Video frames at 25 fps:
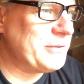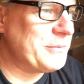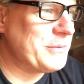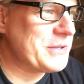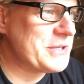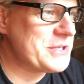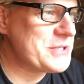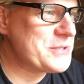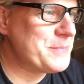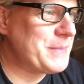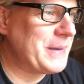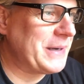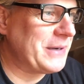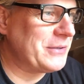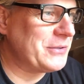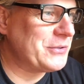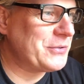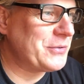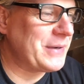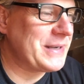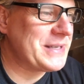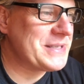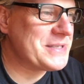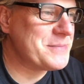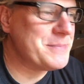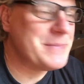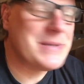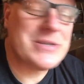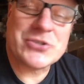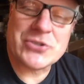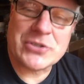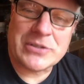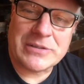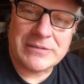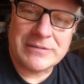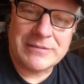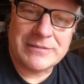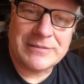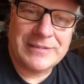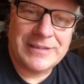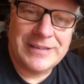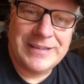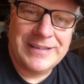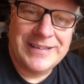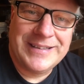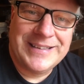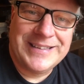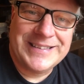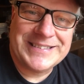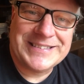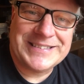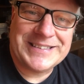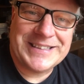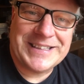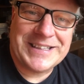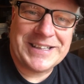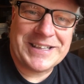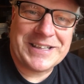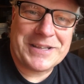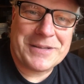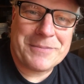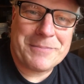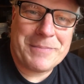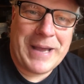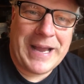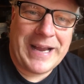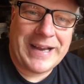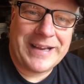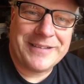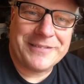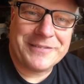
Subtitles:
a spare transmission sitting in the back of